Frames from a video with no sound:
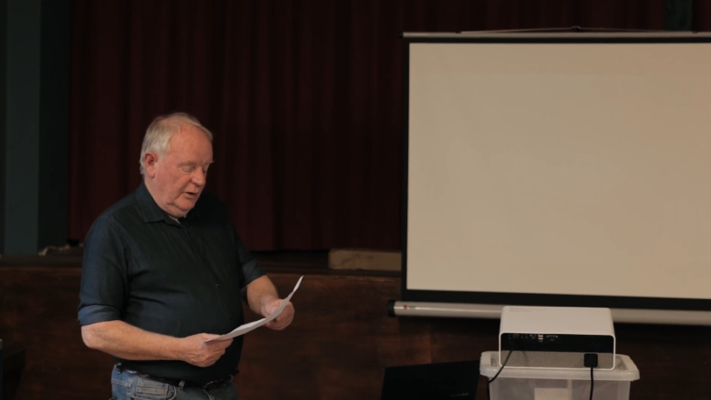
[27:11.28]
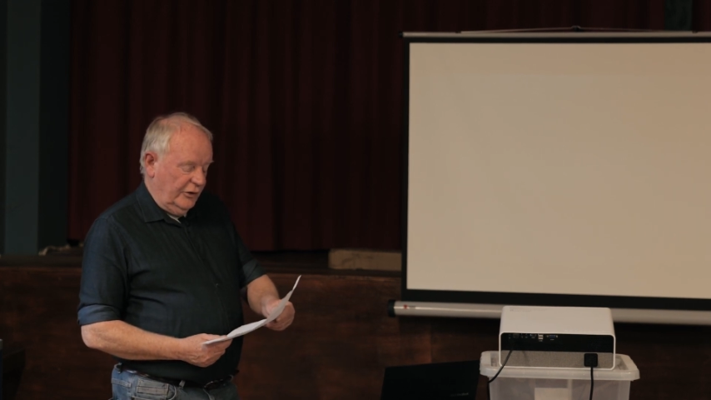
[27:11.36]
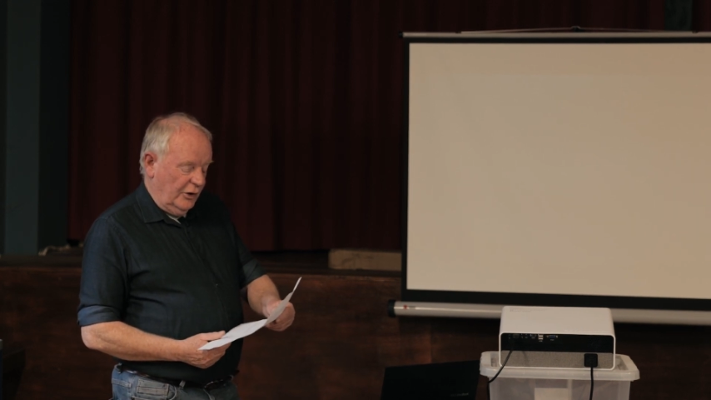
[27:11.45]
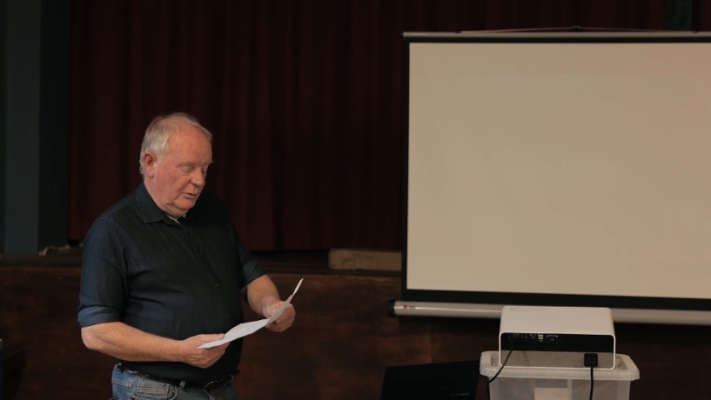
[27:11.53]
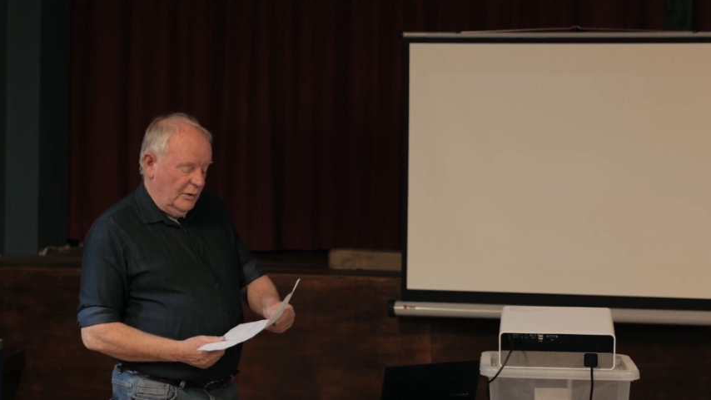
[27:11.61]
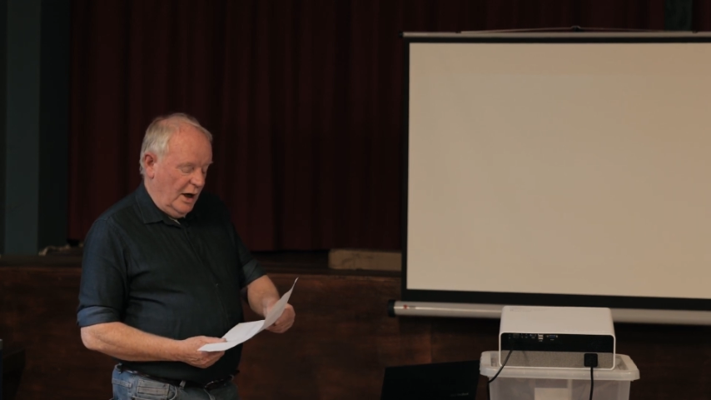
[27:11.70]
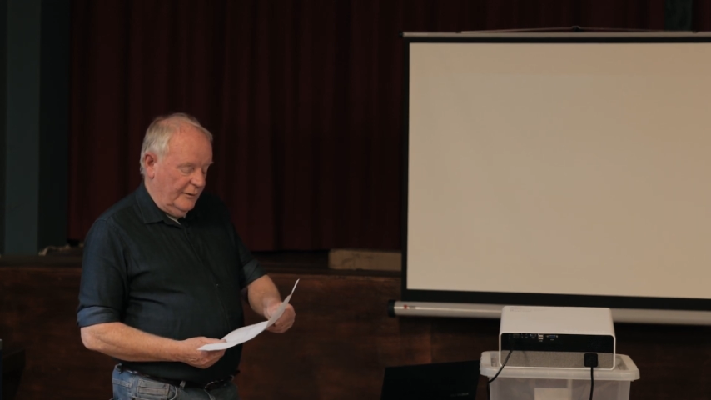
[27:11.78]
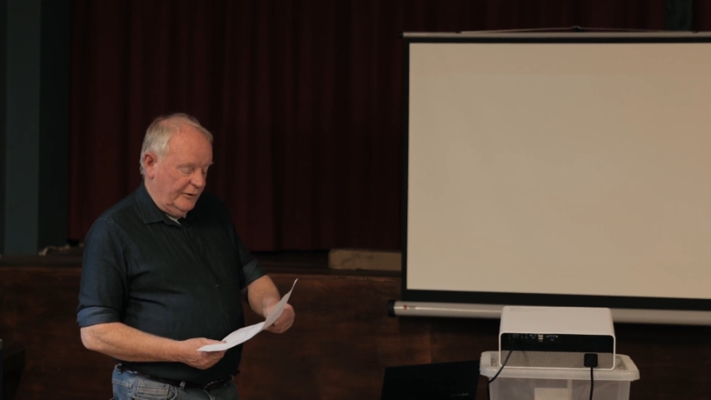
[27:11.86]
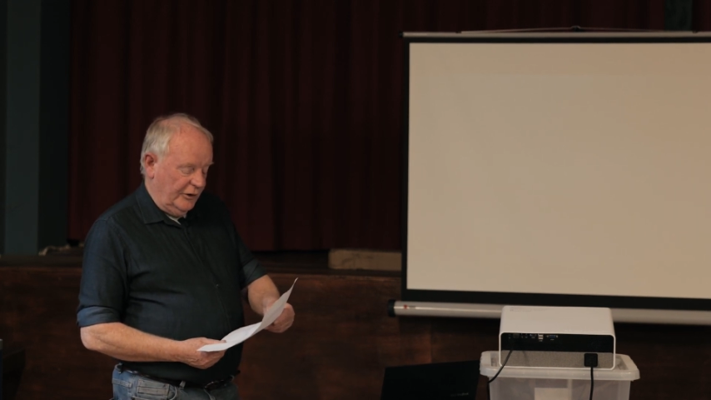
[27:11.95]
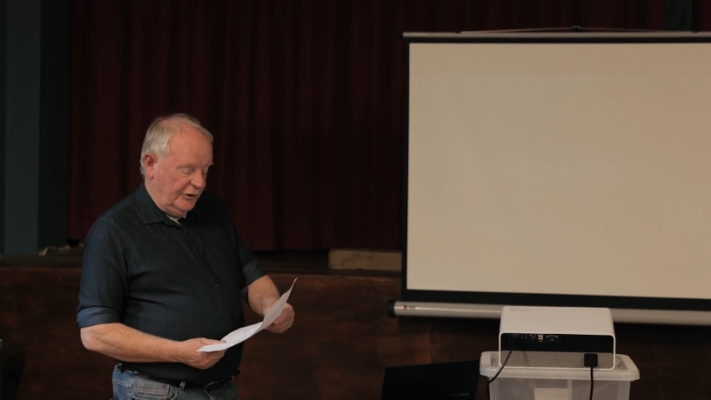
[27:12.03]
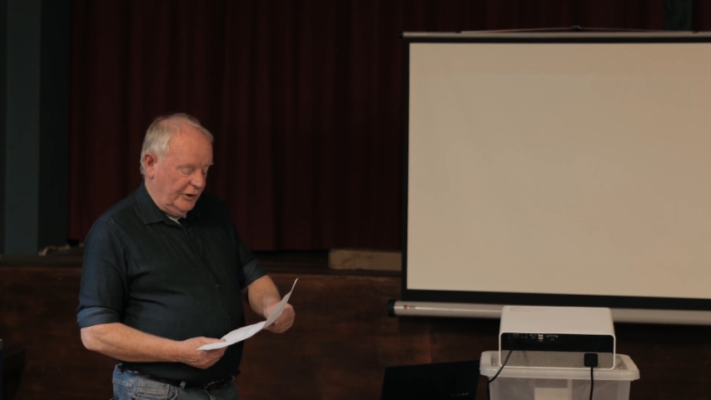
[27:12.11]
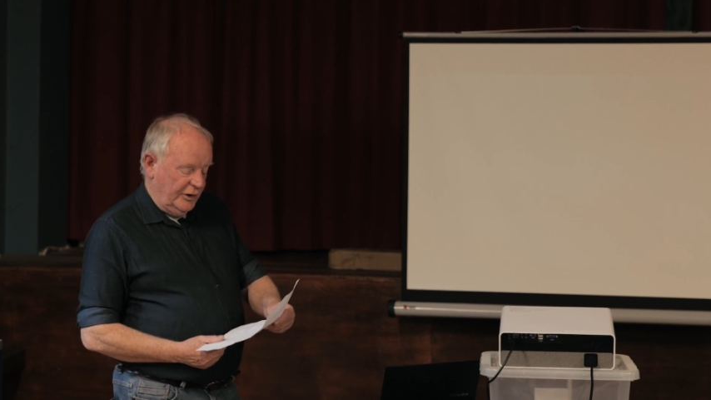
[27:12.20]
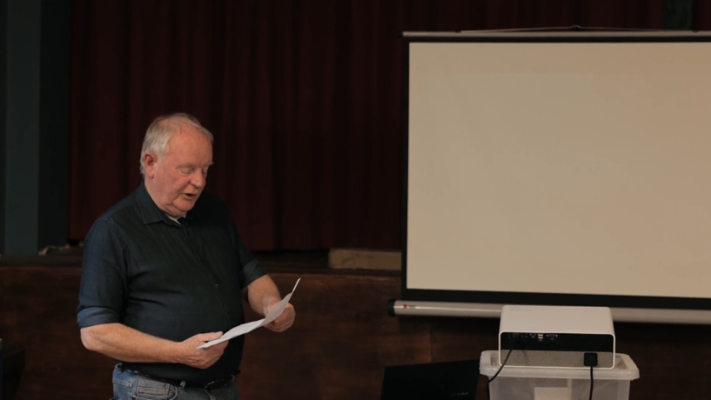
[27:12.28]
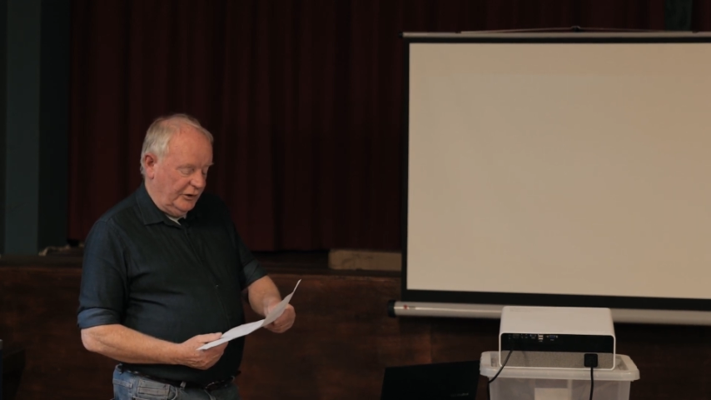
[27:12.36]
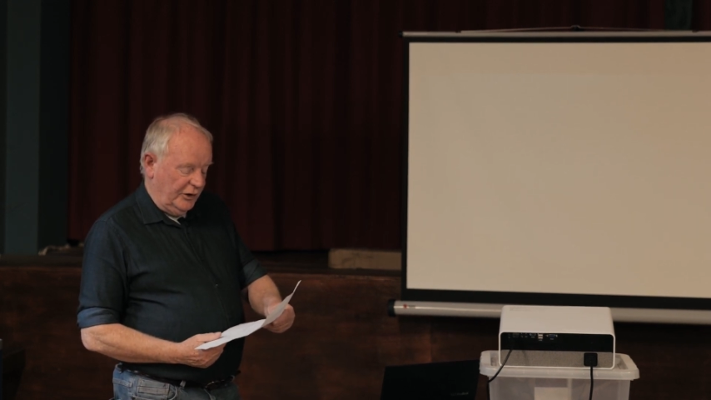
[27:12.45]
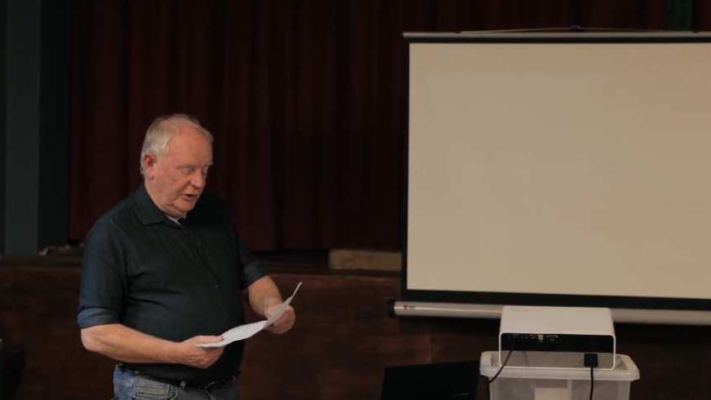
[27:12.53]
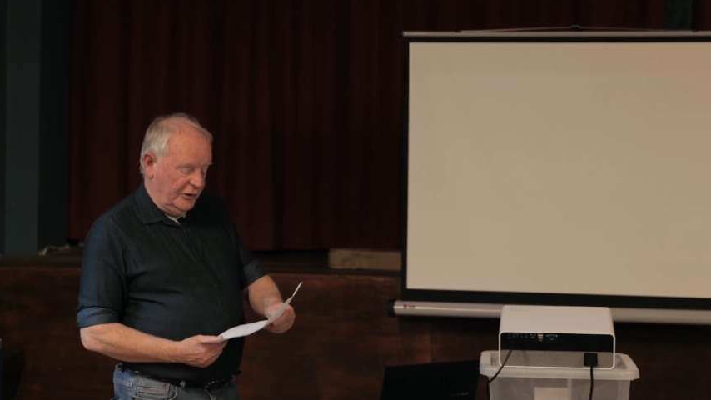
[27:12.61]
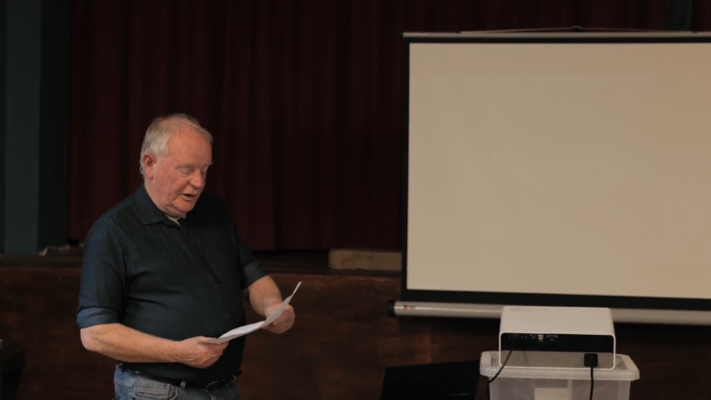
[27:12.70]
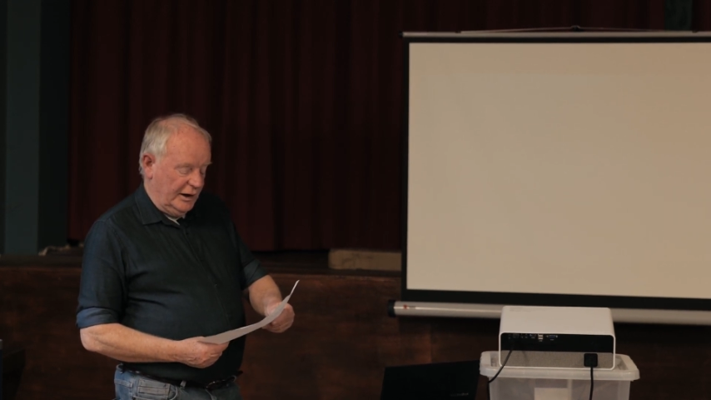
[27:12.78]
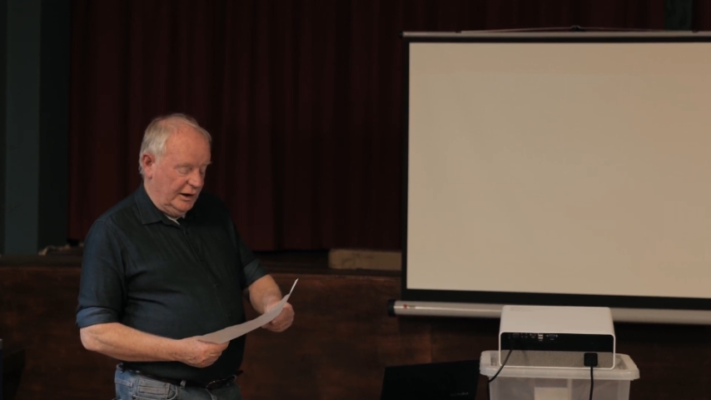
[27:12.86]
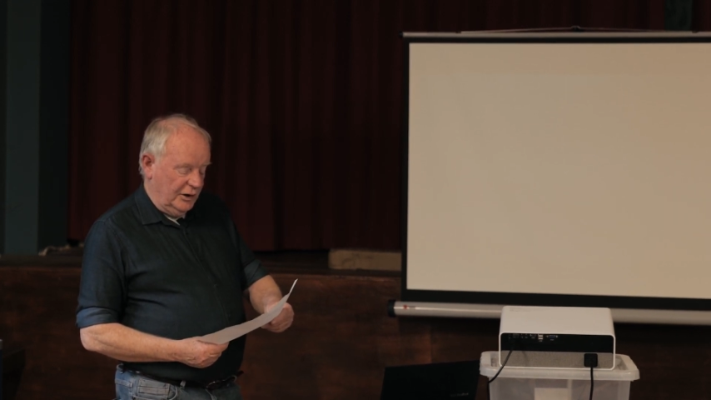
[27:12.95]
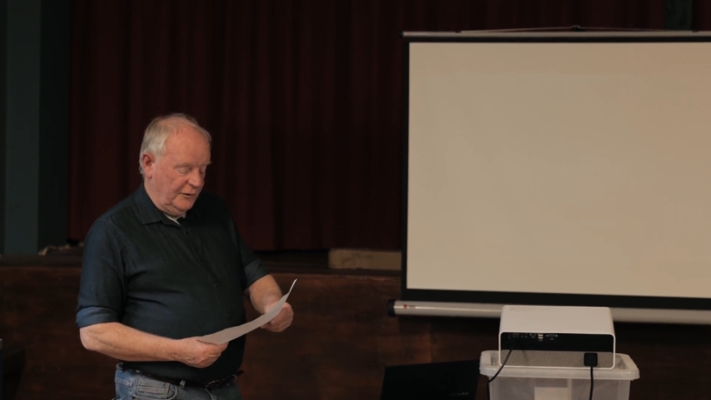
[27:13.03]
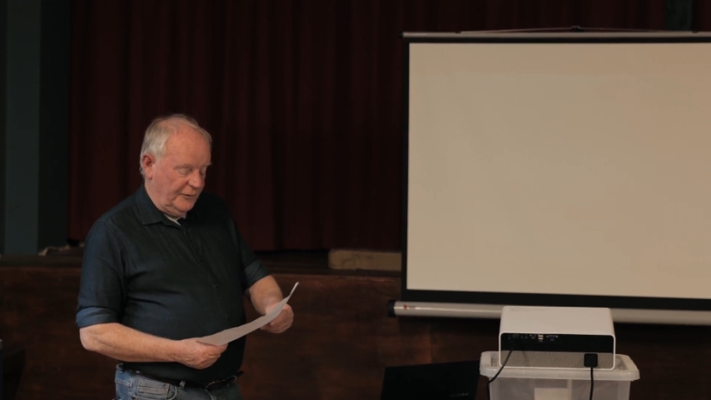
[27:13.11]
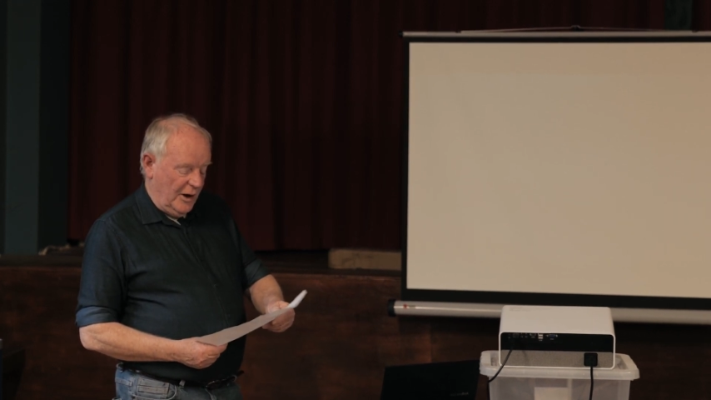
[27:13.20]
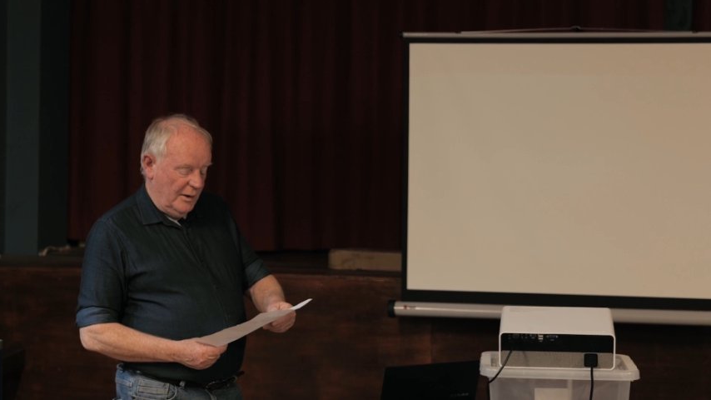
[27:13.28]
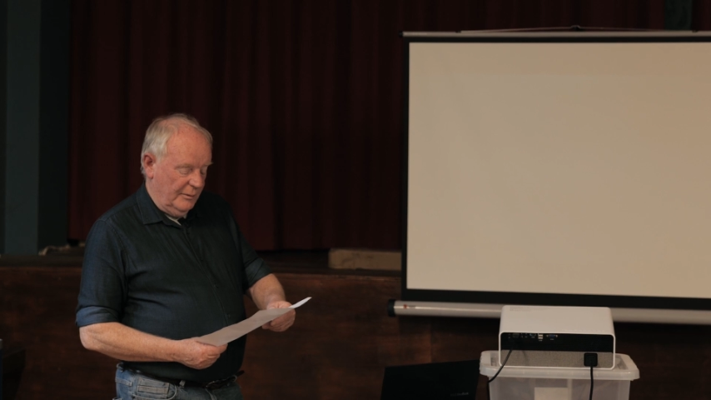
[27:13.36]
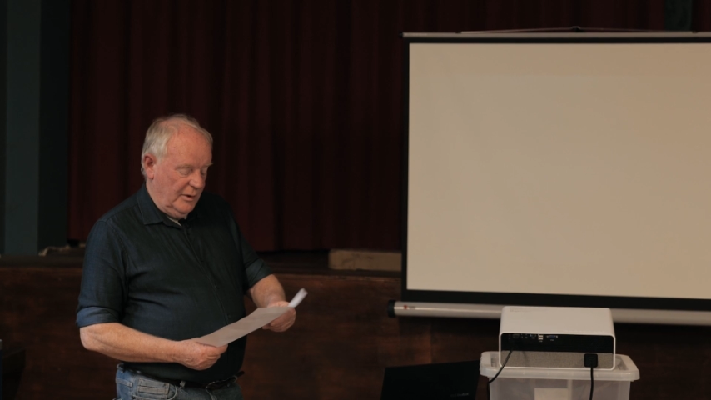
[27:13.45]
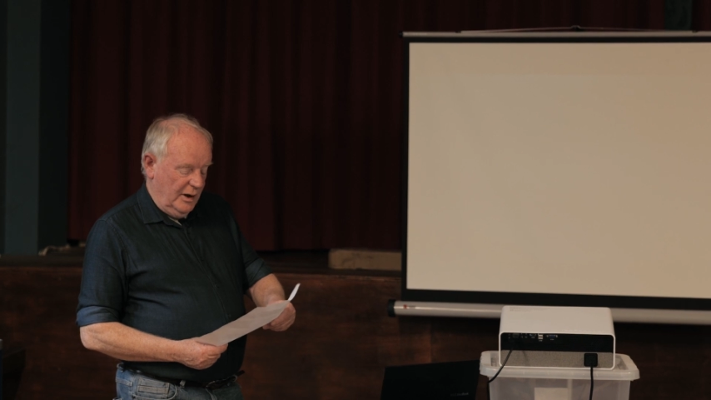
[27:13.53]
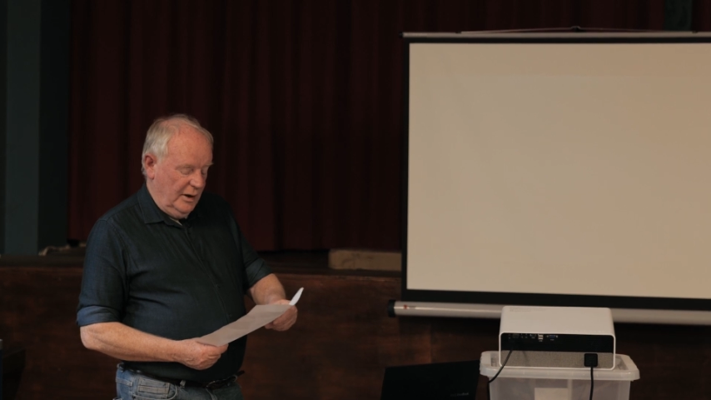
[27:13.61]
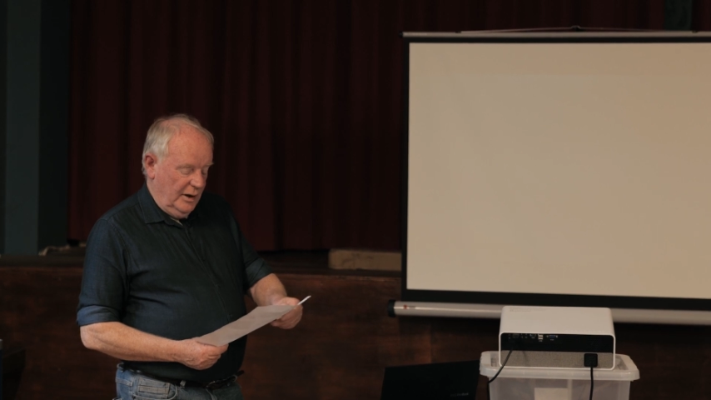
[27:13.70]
Some of the statistics gleaned from